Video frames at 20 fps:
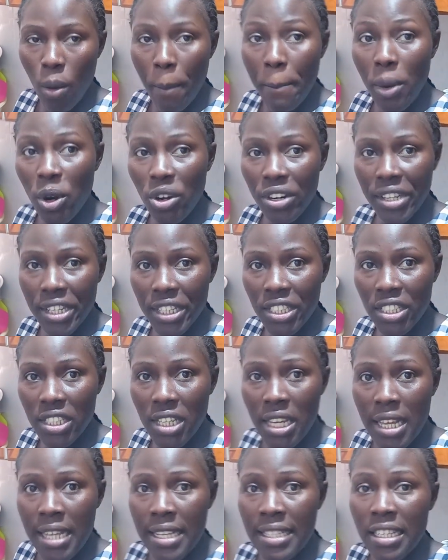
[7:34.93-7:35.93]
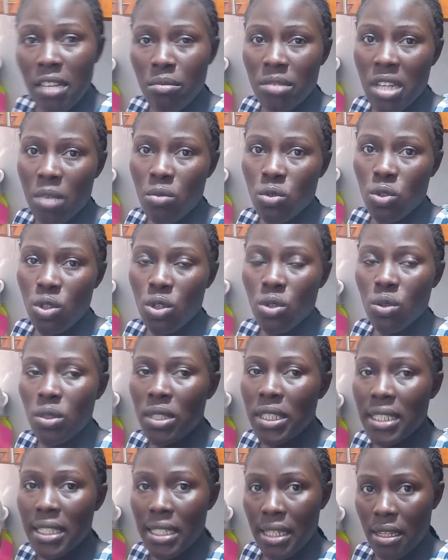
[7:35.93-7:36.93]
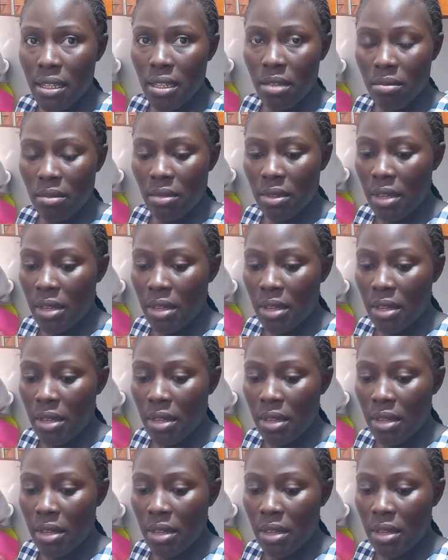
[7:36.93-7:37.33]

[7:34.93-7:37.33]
porridge. Sometimes we do tea.